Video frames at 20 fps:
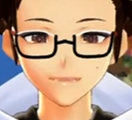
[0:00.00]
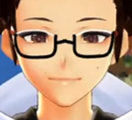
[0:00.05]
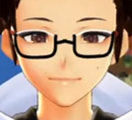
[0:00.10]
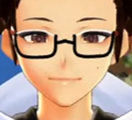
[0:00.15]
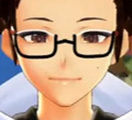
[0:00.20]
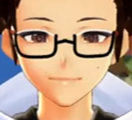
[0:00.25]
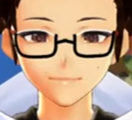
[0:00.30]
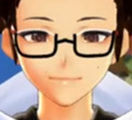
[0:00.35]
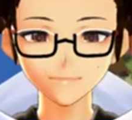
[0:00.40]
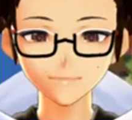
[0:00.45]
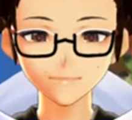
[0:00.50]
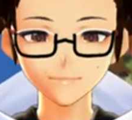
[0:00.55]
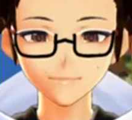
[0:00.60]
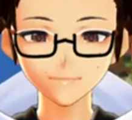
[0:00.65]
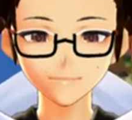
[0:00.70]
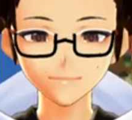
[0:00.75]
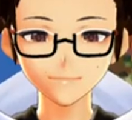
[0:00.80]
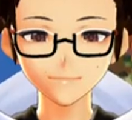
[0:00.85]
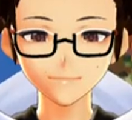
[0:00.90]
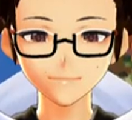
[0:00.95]

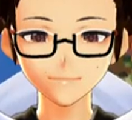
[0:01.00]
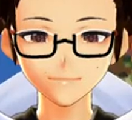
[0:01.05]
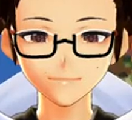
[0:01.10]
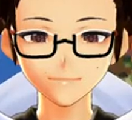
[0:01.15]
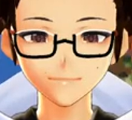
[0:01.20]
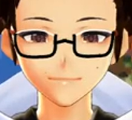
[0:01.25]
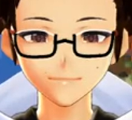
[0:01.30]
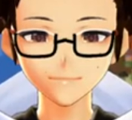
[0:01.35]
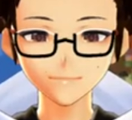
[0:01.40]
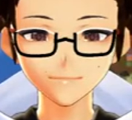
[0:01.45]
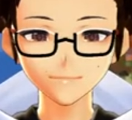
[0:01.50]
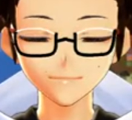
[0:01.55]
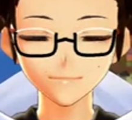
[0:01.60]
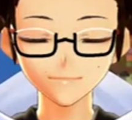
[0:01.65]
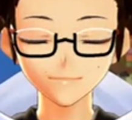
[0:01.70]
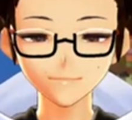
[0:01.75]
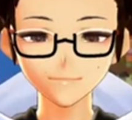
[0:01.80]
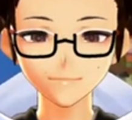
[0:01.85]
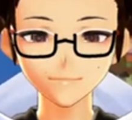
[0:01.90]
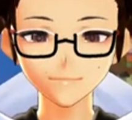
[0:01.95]

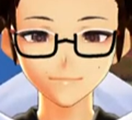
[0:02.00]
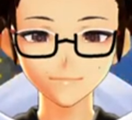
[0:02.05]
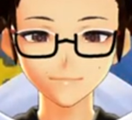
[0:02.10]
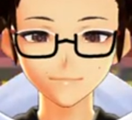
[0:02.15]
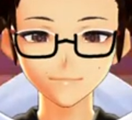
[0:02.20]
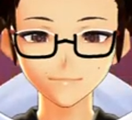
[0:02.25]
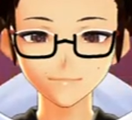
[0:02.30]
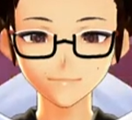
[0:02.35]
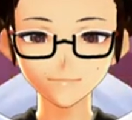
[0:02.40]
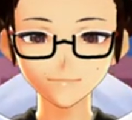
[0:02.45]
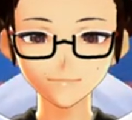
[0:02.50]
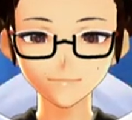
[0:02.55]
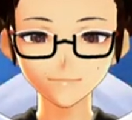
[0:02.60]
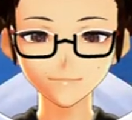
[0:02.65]
Nobody speaks.